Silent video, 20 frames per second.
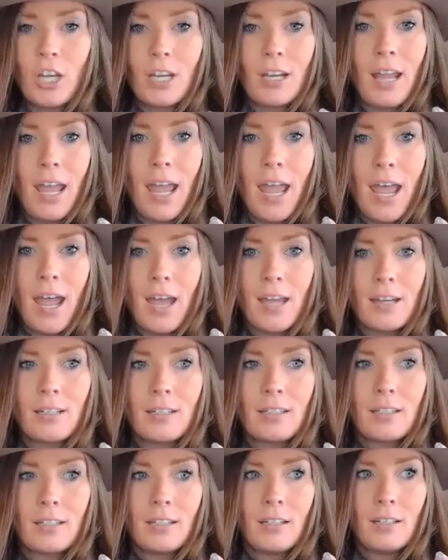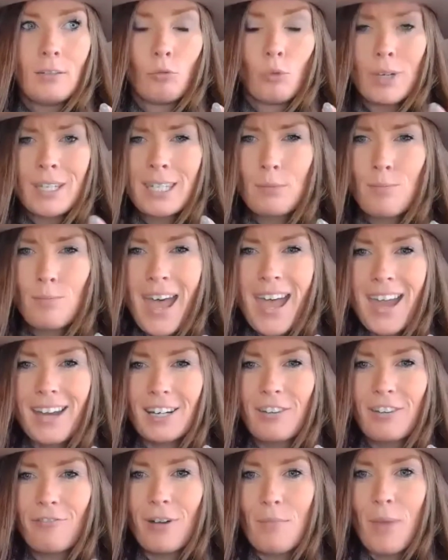and
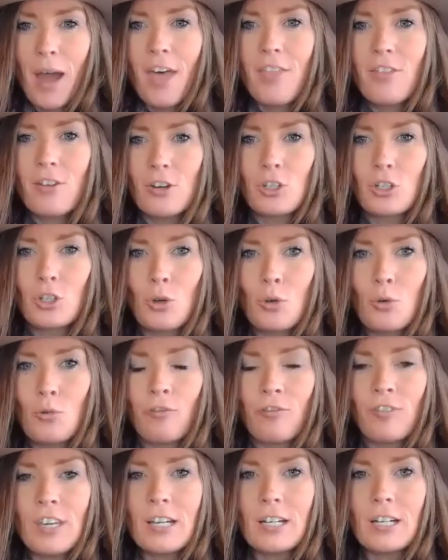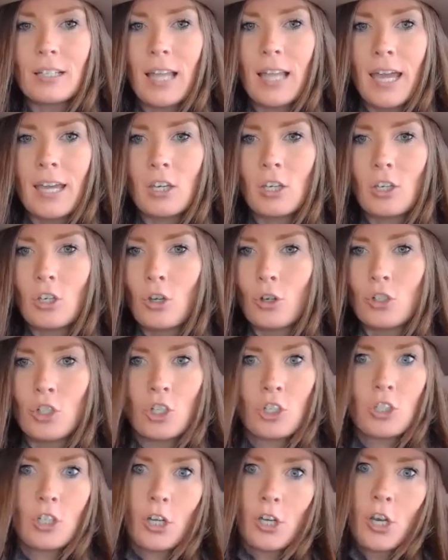respect from others who feel like you're
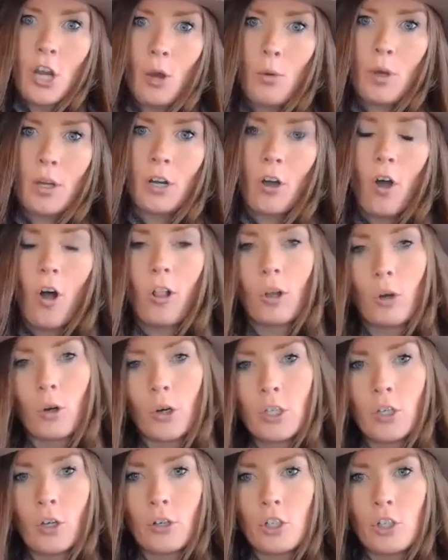just a know-it-all, or you're